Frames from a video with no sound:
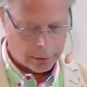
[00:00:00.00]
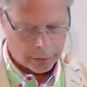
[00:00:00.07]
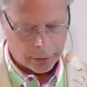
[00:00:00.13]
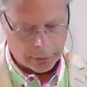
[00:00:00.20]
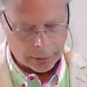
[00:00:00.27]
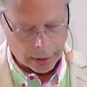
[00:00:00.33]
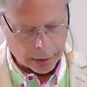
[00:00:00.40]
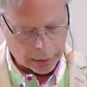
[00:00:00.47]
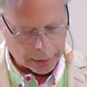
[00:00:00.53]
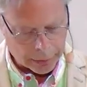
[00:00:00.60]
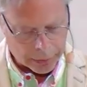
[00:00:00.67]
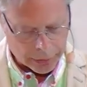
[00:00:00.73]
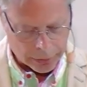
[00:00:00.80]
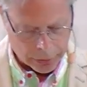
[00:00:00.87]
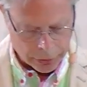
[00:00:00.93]
Julia
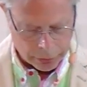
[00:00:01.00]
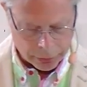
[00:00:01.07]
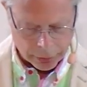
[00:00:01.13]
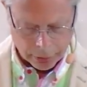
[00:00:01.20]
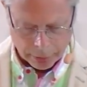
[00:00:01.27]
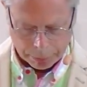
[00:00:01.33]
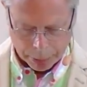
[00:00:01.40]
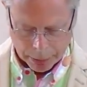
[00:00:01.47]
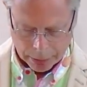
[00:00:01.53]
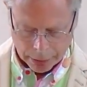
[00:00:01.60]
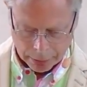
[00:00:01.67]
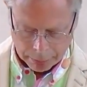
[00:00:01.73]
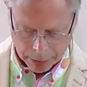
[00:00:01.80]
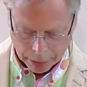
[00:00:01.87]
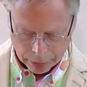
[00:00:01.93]
is, due to the
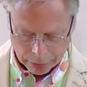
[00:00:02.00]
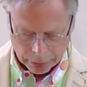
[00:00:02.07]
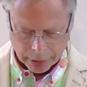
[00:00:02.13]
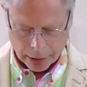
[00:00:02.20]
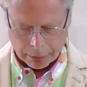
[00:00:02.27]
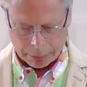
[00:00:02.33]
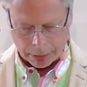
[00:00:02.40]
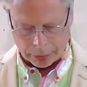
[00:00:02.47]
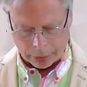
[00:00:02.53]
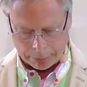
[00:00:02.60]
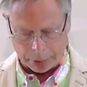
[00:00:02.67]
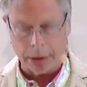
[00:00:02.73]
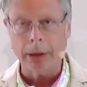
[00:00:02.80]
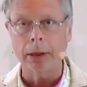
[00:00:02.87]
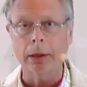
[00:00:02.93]
pandemic, not able to
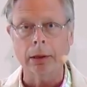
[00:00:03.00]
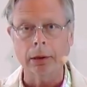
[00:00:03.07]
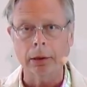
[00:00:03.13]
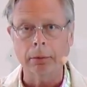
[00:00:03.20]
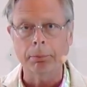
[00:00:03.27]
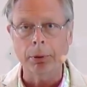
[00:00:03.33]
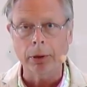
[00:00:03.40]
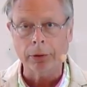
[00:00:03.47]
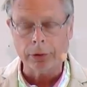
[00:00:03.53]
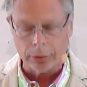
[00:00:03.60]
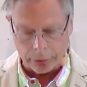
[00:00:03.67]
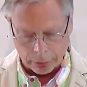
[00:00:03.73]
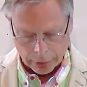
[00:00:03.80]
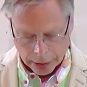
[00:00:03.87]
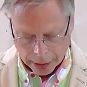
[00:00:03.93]
be here in person
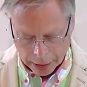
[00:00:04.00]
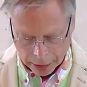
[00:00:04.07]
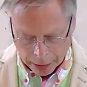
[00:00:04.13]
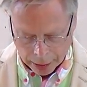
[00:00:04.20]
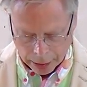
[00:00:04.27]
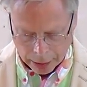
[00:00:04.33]
today.